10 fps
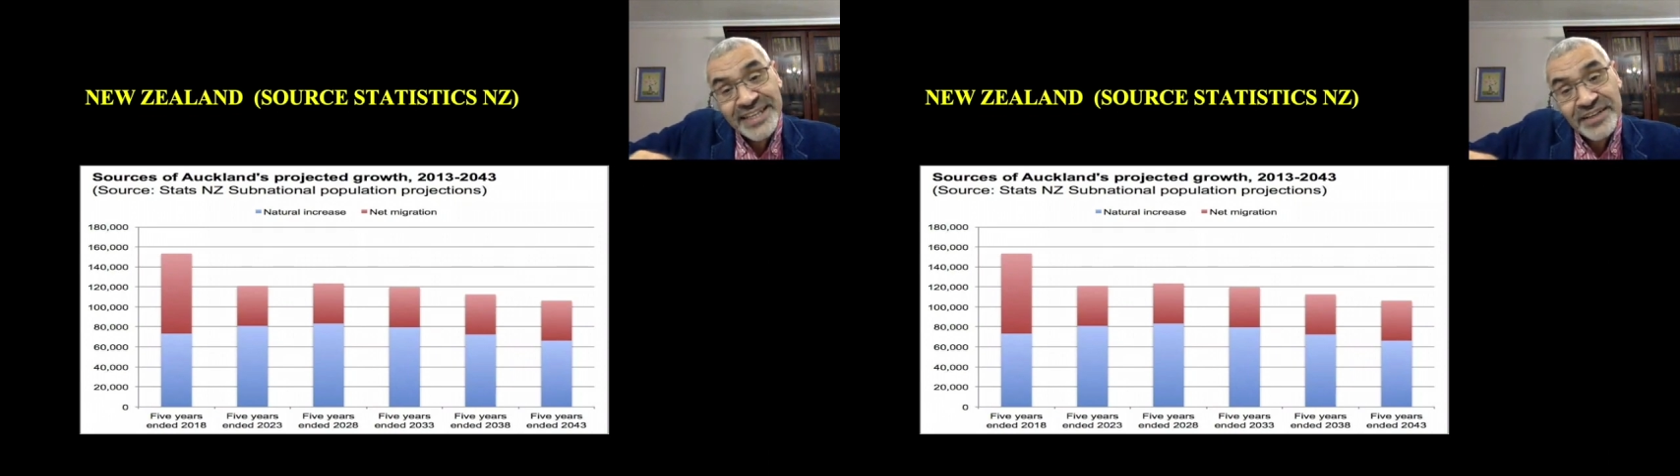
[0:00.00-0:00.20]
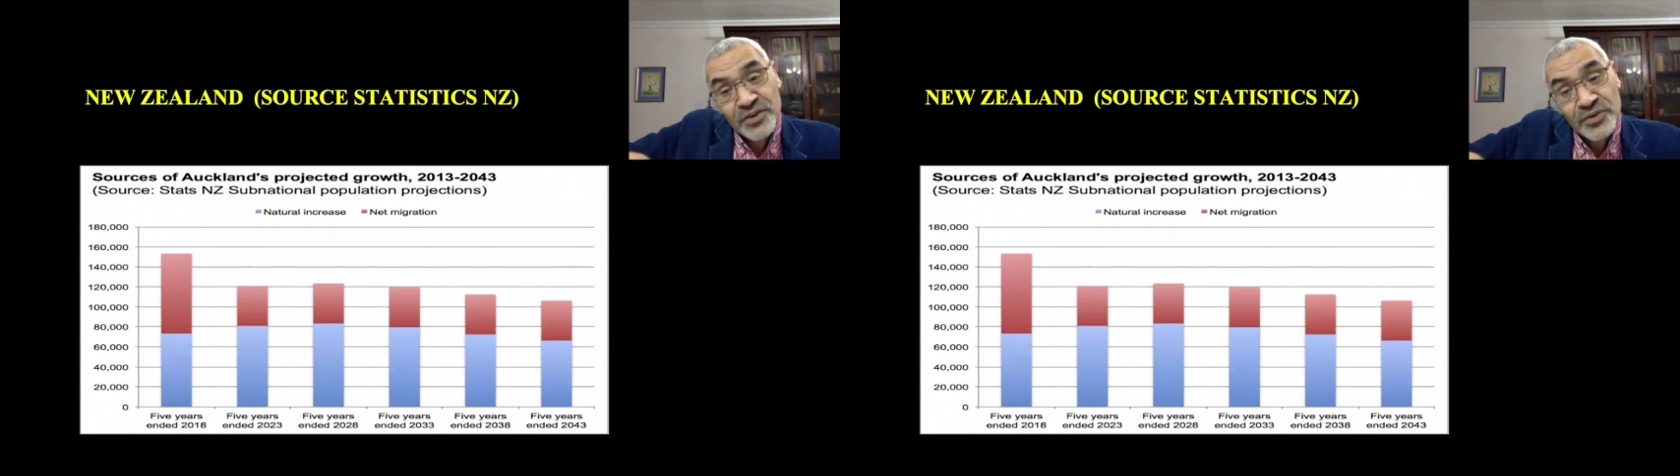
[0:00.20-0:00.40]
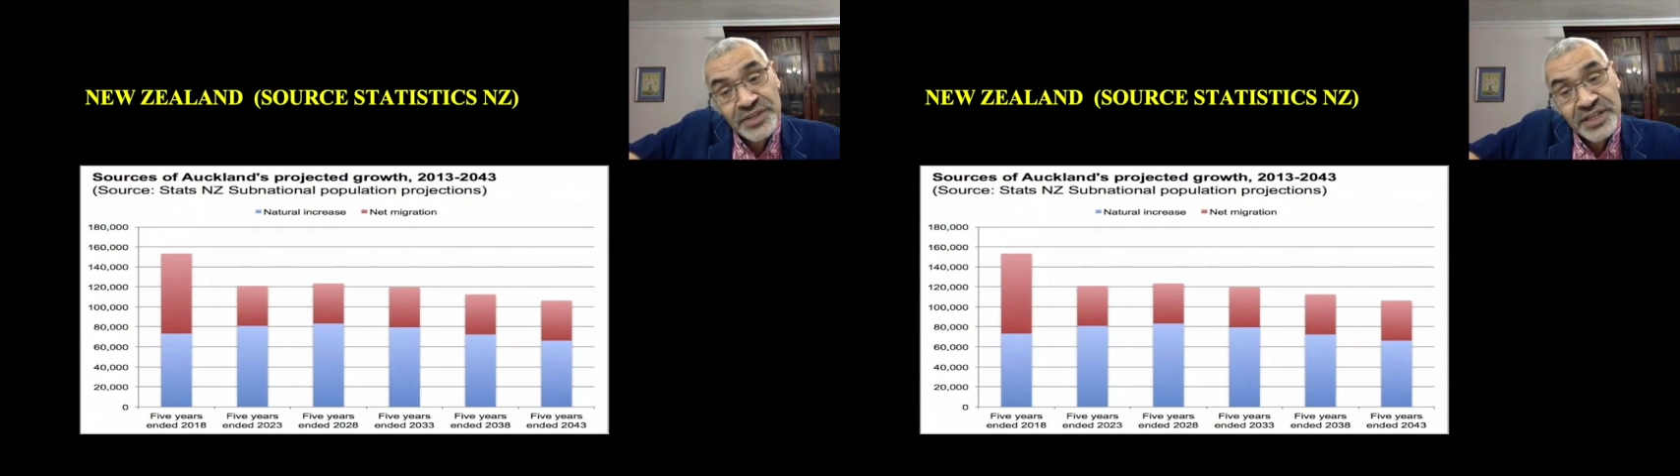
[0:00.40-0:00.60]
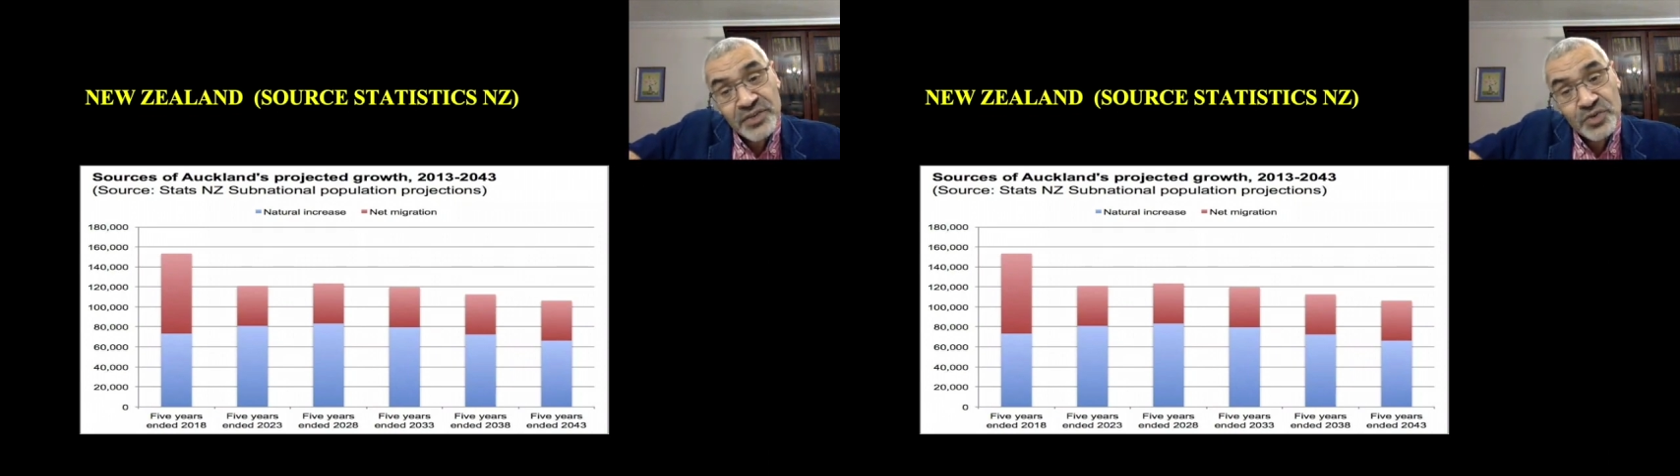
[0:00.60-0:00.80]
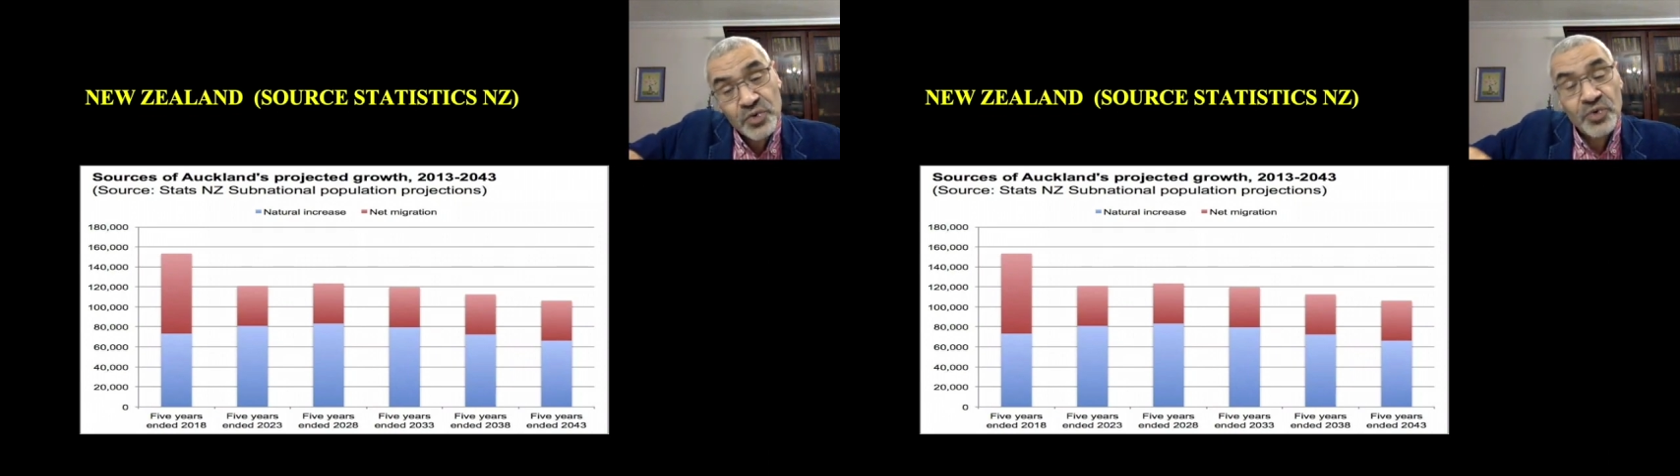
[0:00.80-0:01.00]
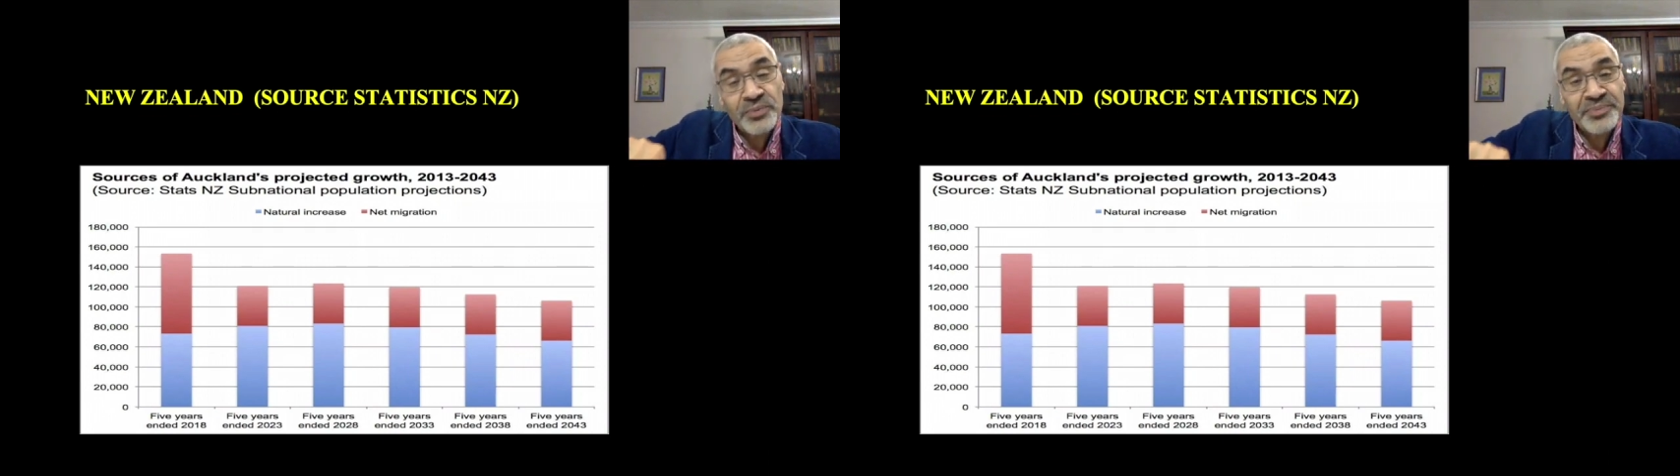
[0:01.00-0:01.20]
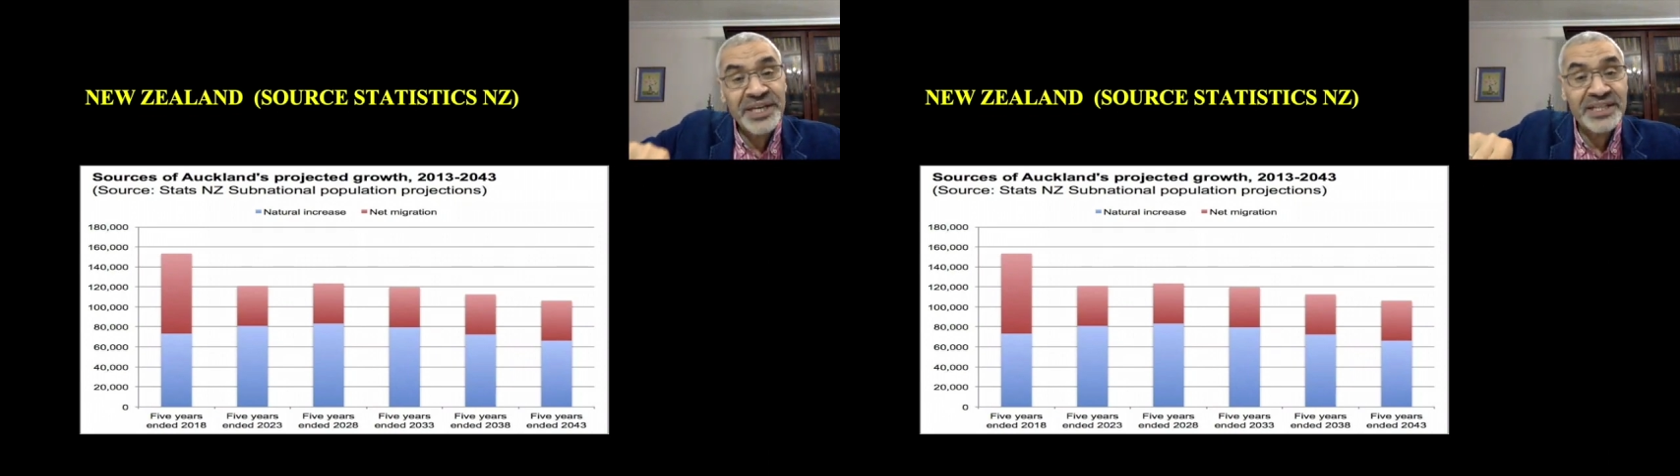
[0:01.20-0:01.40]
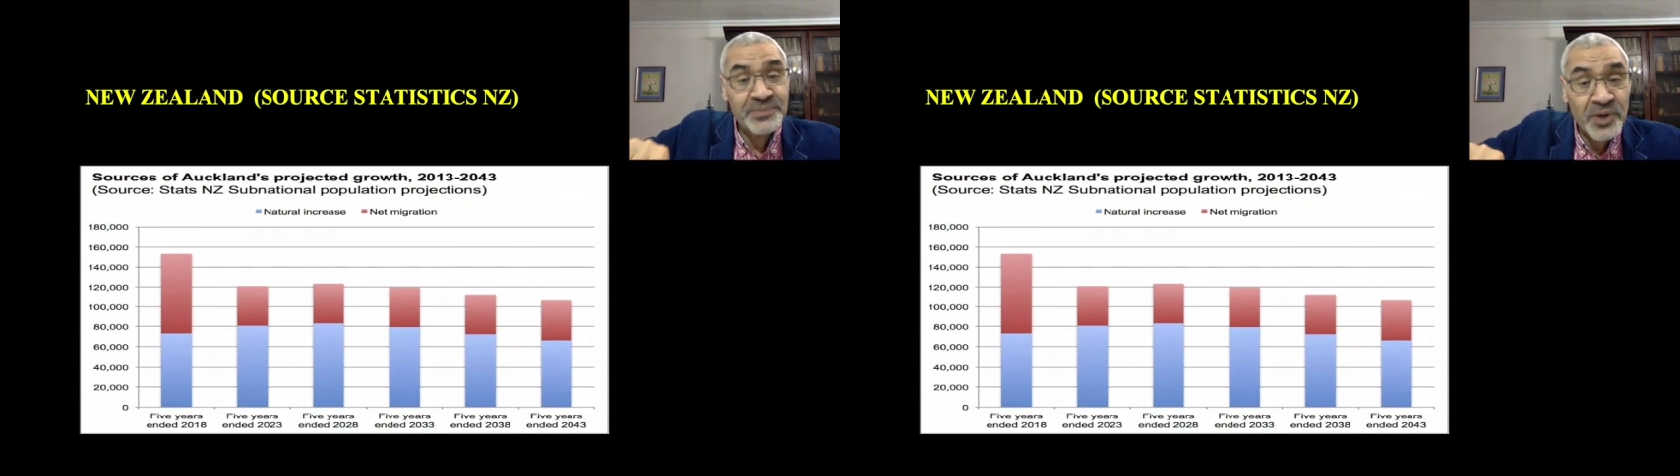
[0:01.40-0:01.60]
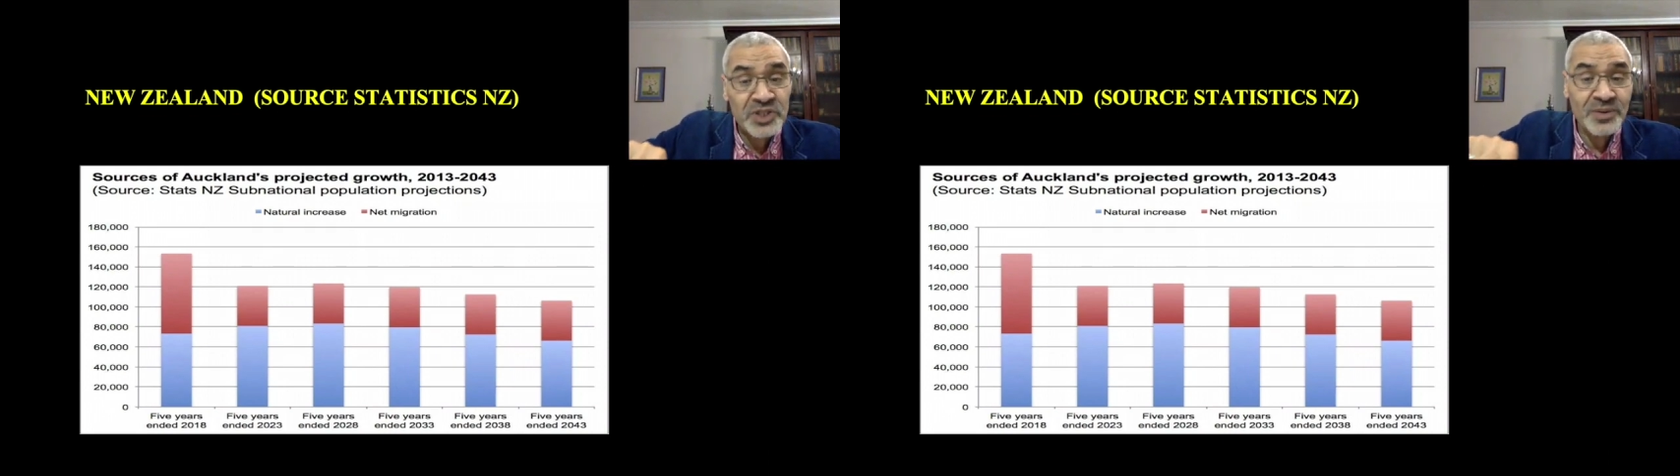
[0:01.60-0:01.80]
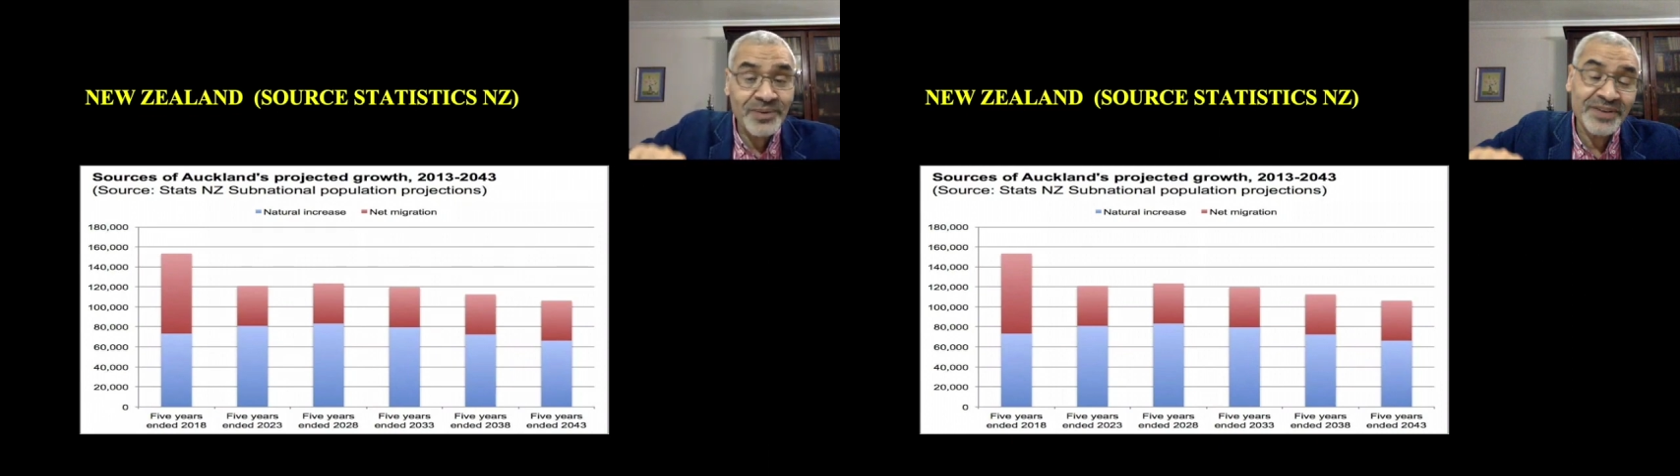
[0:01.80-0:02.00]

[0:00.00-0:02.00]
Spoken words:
continue to be responsible for